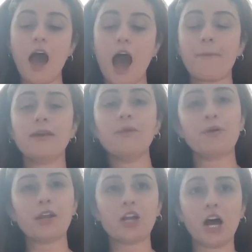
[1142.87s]
I'm gonna put
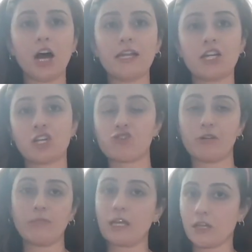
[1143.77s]
it on
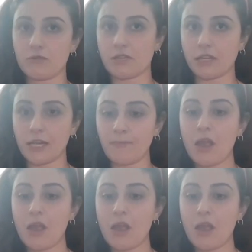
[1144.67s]
extremely loosely